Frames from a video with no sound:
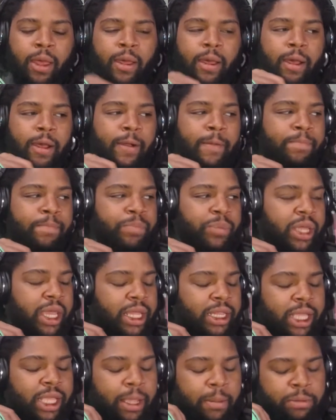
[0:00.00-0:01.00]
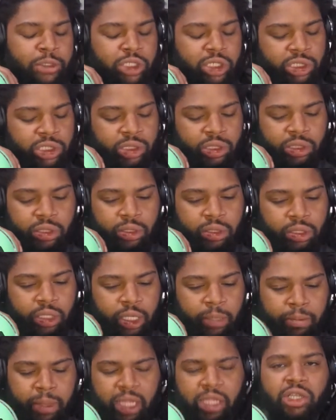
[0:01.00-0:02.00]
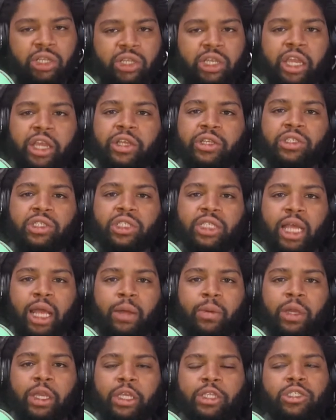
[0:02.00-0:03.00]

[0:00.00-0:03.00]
And they made their characters that way.